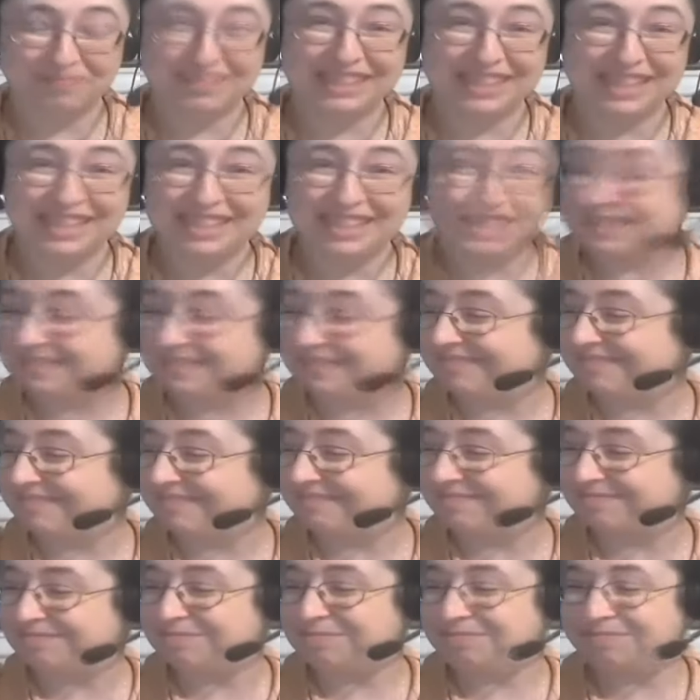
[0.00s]
like
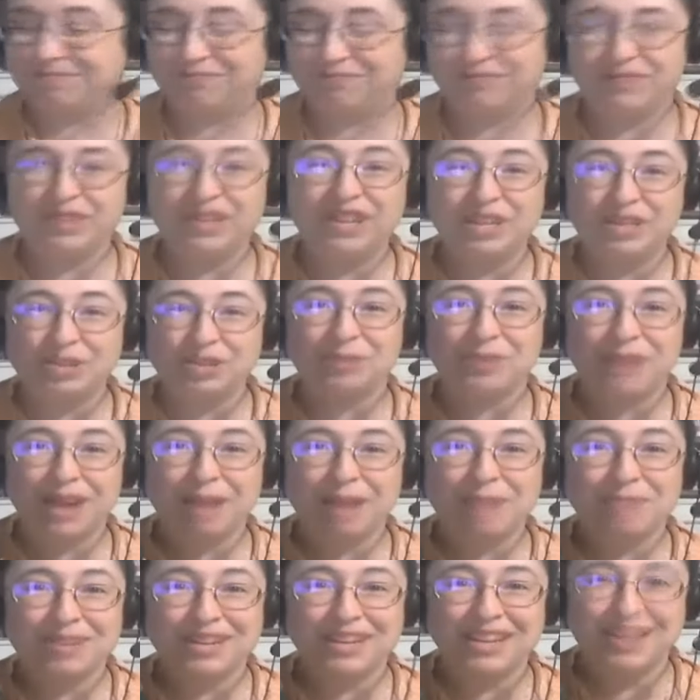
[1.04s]
finish what
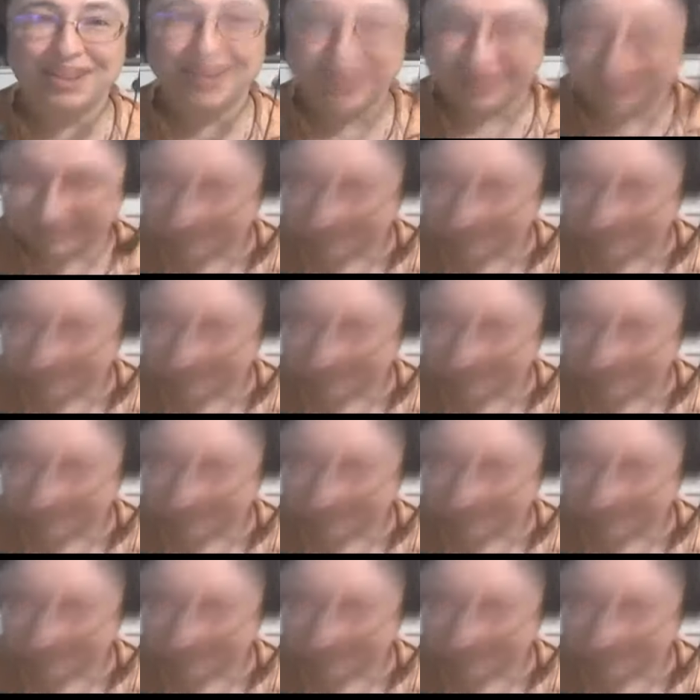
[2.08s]
I'm working on.